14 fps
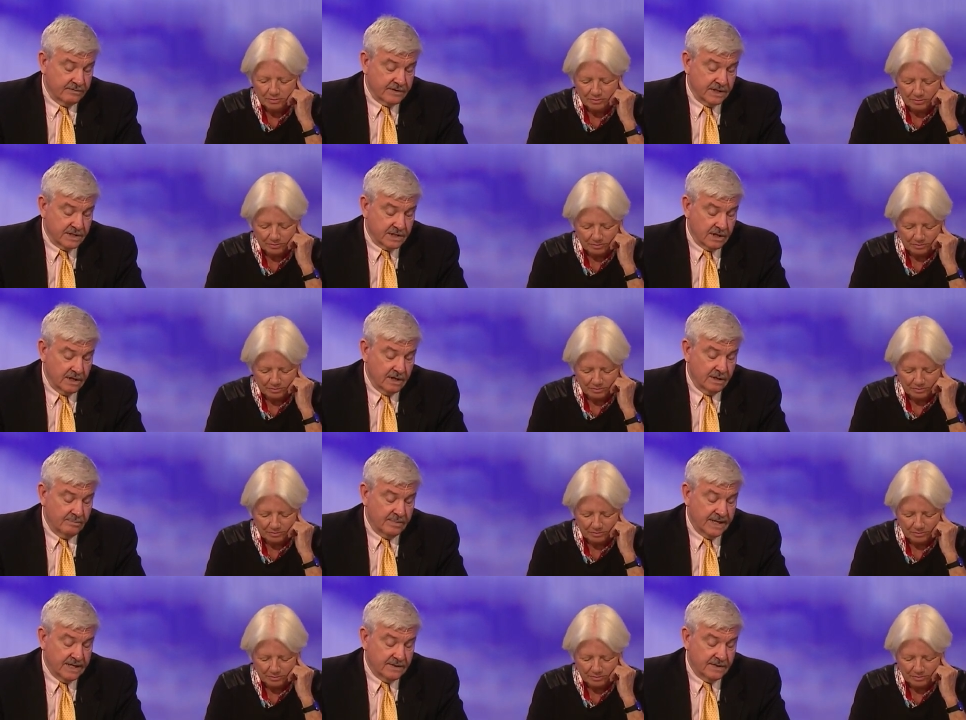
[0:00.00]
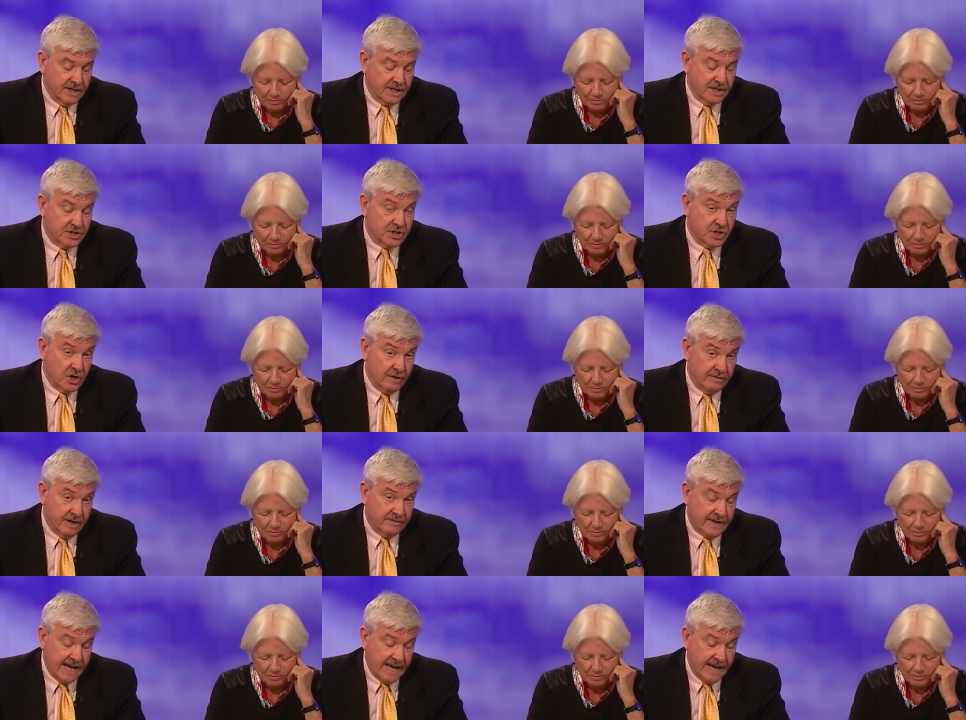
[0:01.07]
Speaker 1: of concern. But the conservative